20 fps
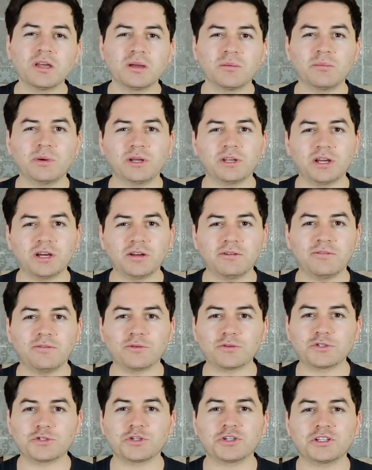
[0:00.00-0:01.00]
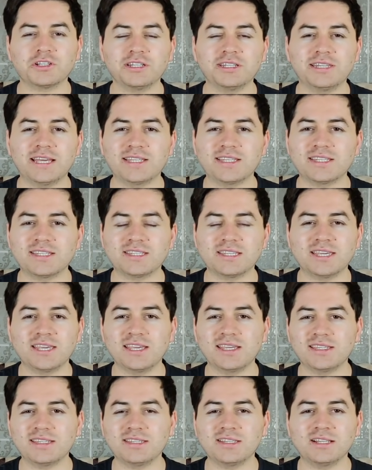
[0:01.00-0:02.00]
But unfortunately, the SEC
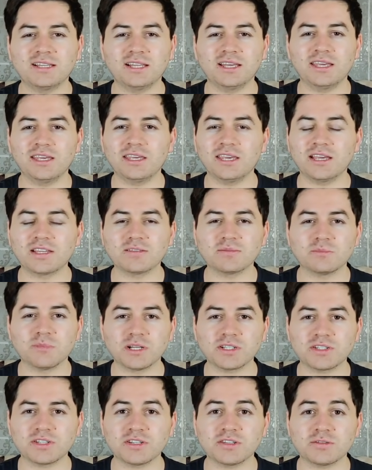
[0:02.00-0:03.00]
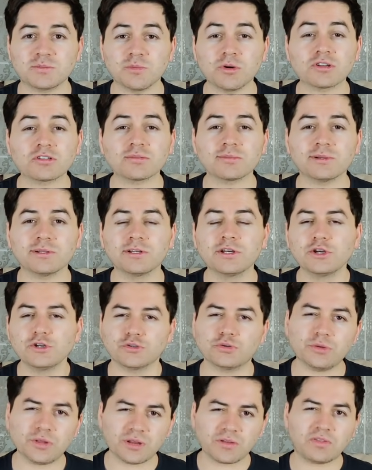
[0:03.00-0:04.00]
is delaying as much as possible.
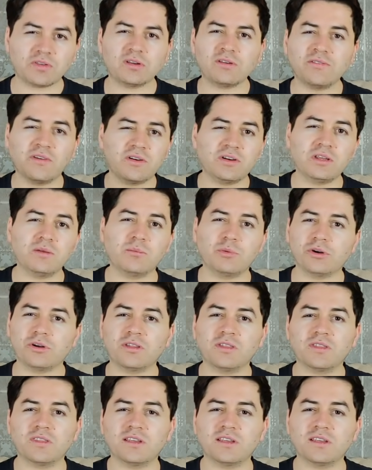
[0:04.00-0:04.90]
So there are three very important